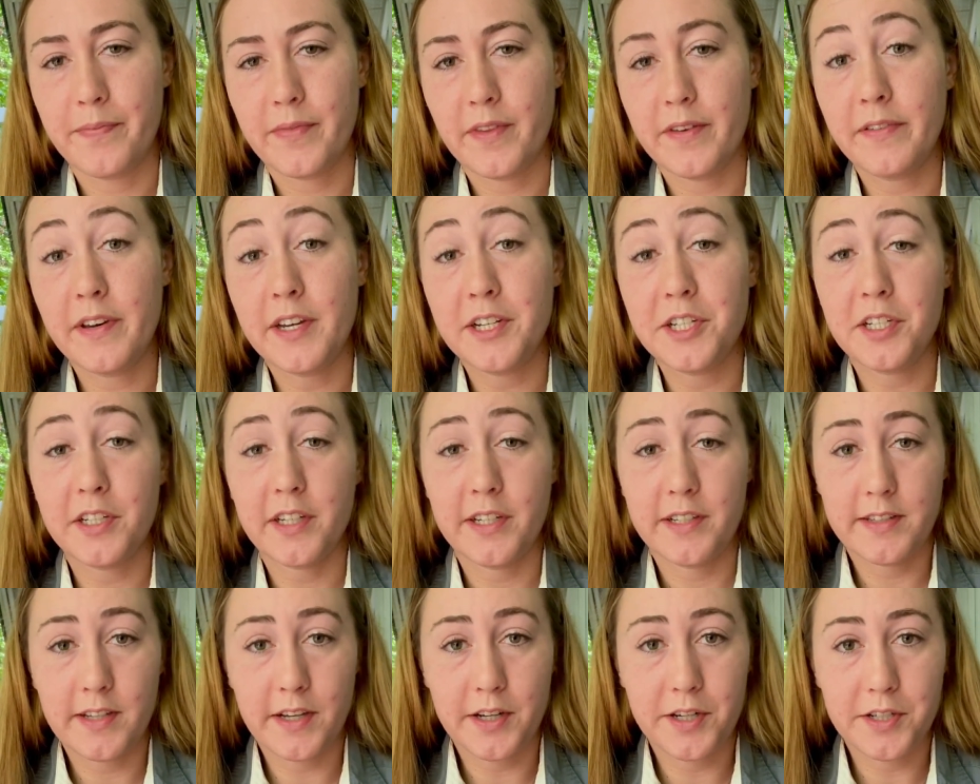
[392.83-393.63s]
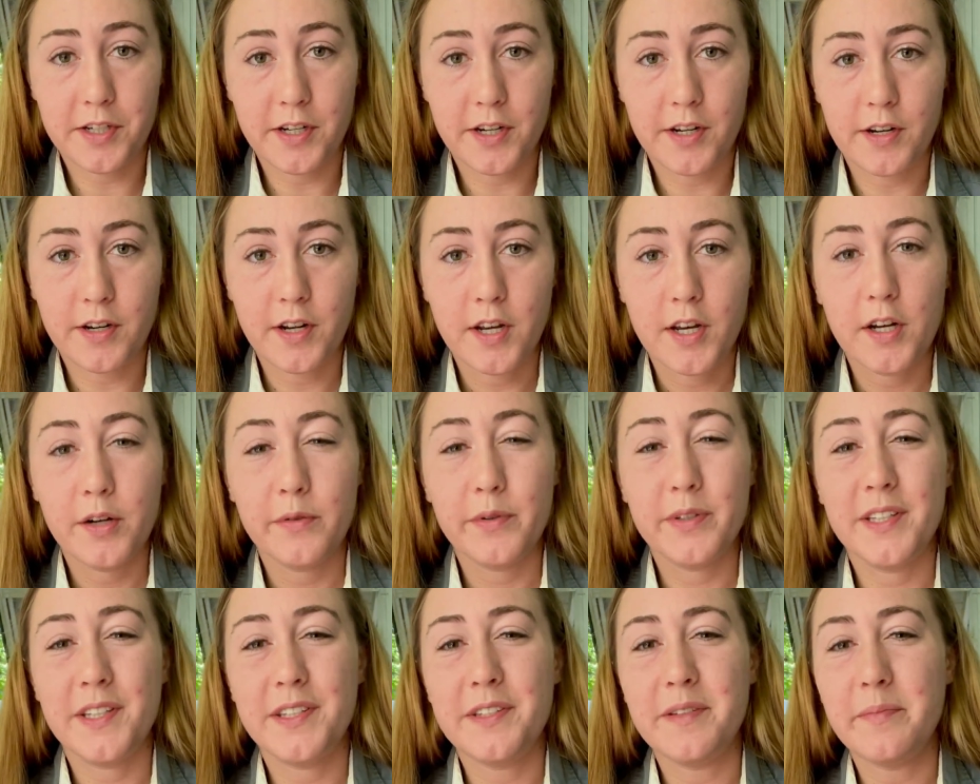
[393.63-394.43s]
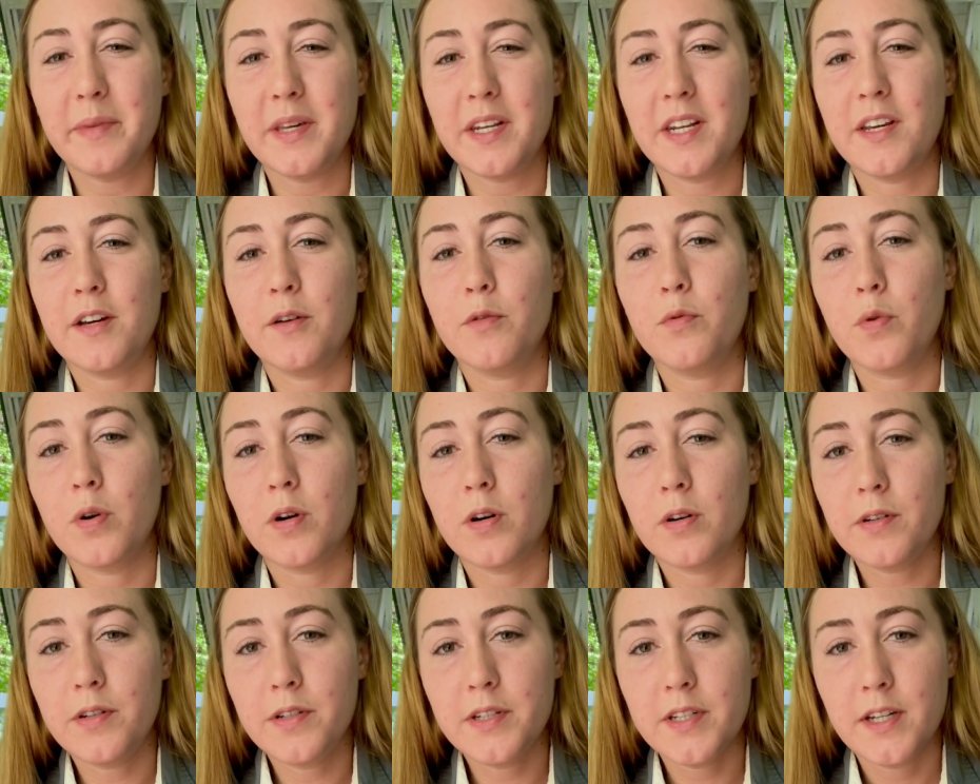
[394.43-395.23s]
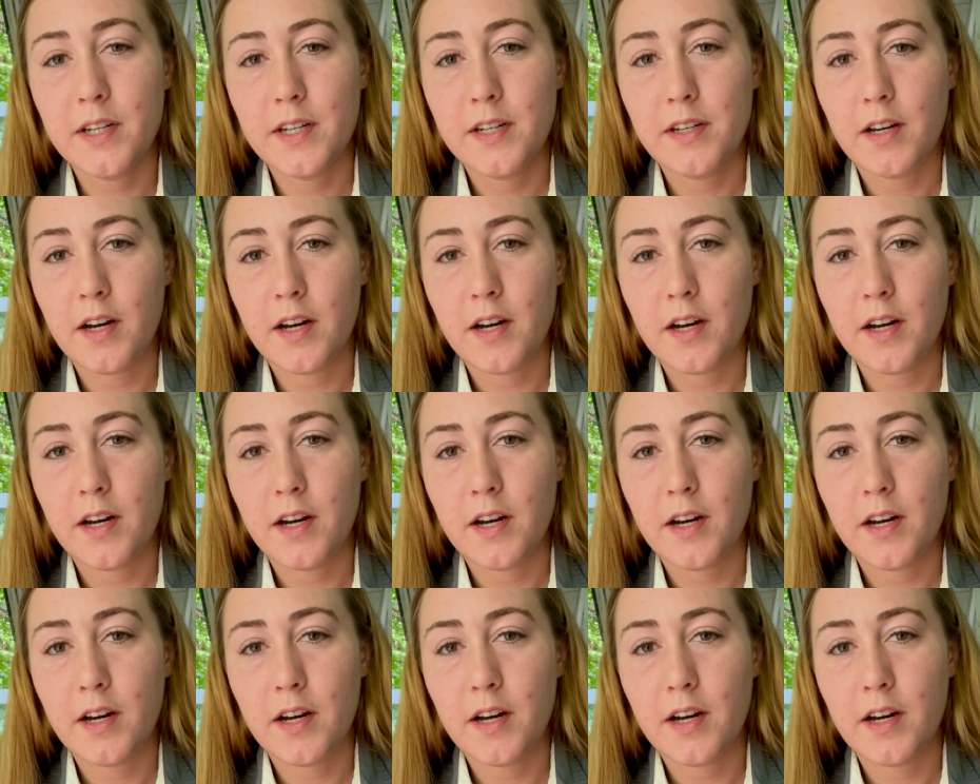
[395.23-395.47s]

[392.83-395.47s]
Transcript: evangelization within the media world.